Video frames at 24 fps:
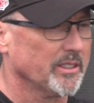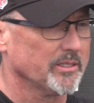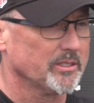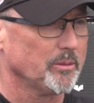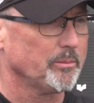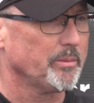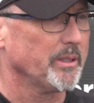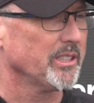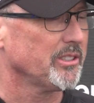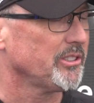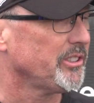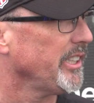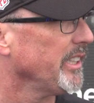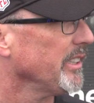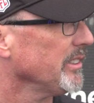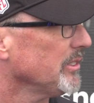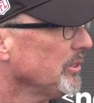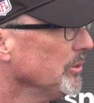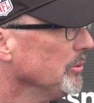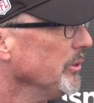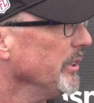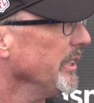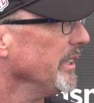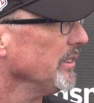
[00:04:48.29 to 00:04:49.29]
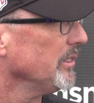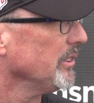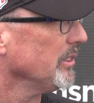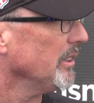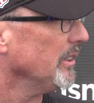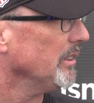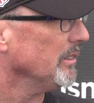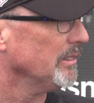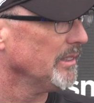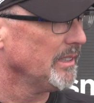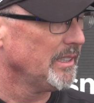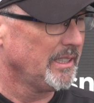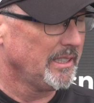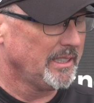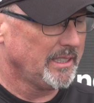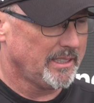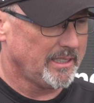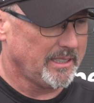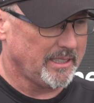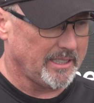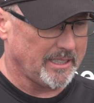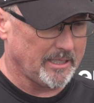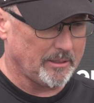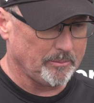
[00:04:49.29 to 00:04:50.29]
us the best chance to win. So,
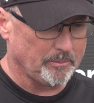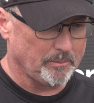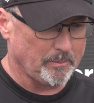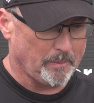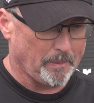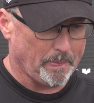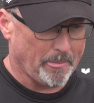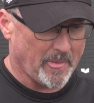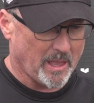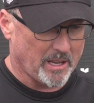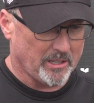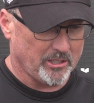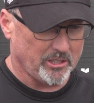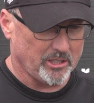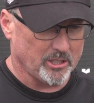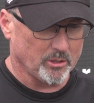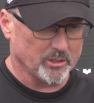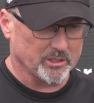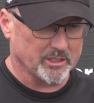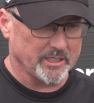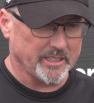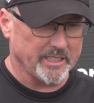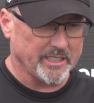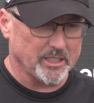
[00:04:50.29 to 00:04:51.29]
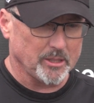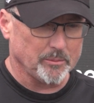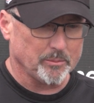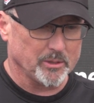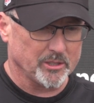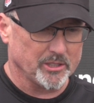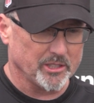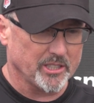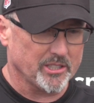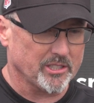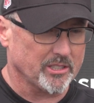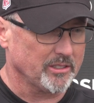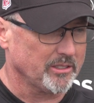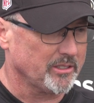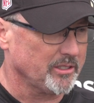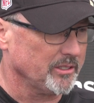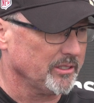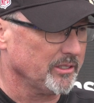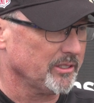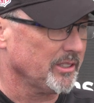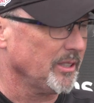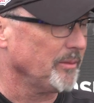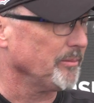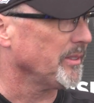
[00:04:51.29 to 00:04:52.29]
you know, it's an easy position
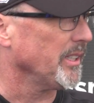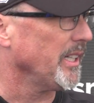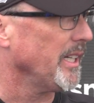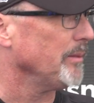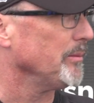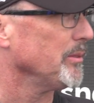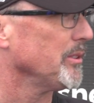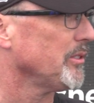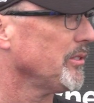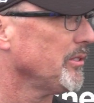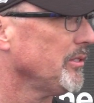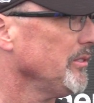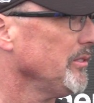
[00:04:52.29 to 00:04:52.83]
to sometimes